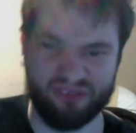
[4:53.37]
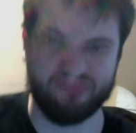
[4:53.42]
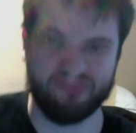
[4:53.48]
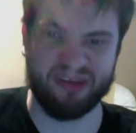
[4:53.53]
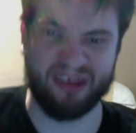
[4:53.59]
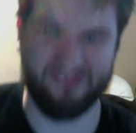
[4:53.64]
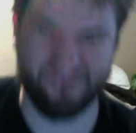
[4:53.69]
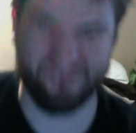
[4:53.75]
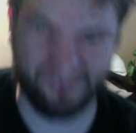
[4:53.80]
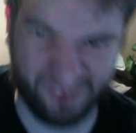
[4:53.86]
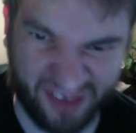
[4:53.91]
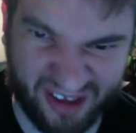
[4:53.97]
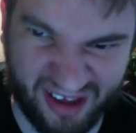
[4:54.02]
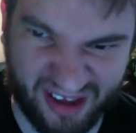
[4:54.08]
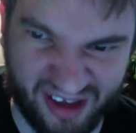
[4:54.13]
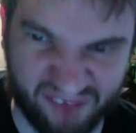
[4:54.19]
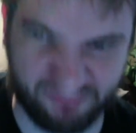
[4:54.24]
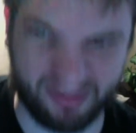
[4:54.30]
have
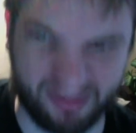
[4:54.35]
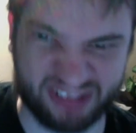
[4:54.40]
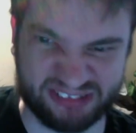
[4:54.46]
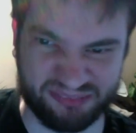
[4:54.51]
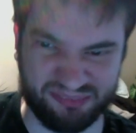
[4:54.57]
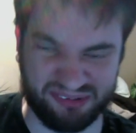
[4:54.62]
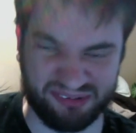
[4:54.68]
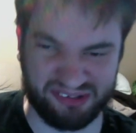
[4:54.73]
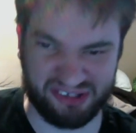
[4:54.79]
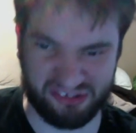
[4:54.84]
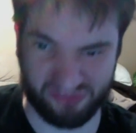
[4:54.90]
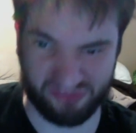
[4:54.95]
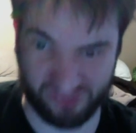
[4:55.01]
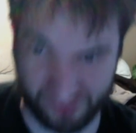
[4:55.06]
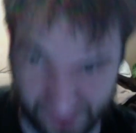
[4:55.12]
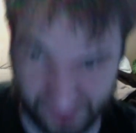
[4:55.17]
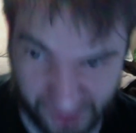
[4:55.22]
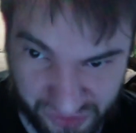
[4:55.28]
possibilities
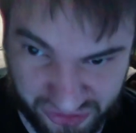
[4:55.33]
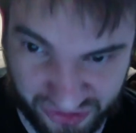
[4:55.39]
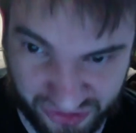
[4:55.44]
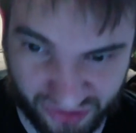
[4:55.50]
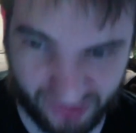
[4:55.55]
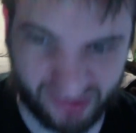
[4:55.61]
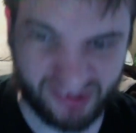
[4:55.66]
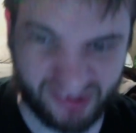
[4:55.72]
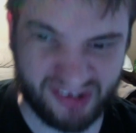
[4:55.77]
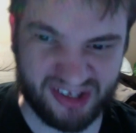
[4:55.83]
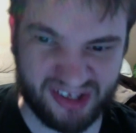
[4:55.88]
for the future.